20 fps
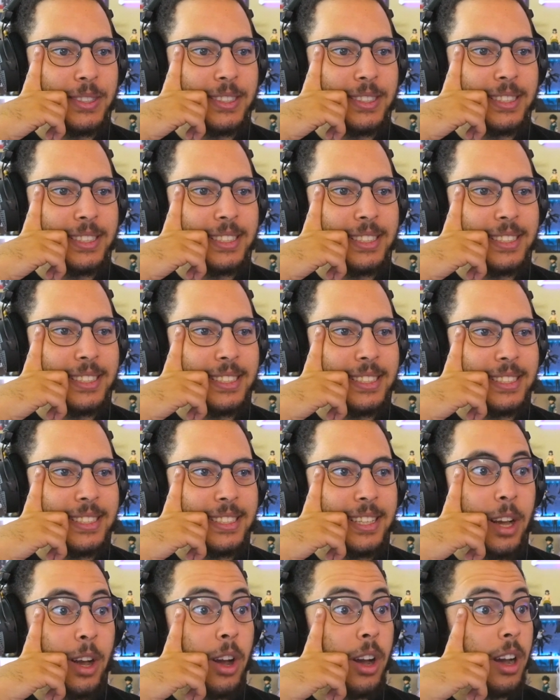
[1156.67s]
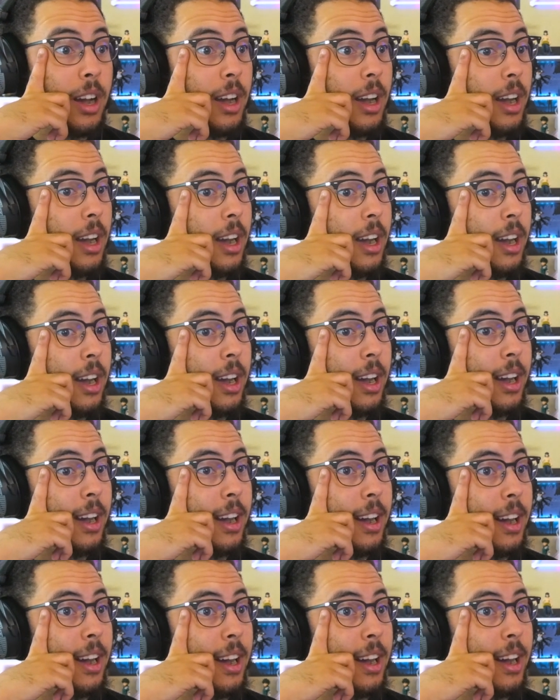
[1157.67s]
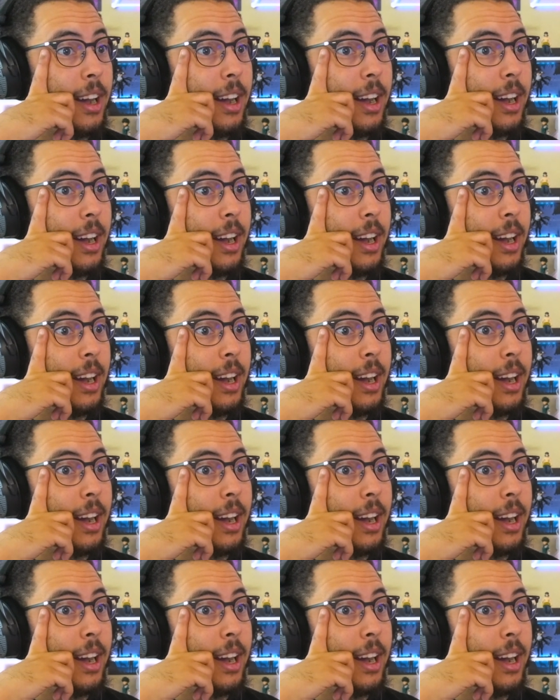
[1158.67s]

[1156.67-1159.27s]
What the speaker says: (no one is talking)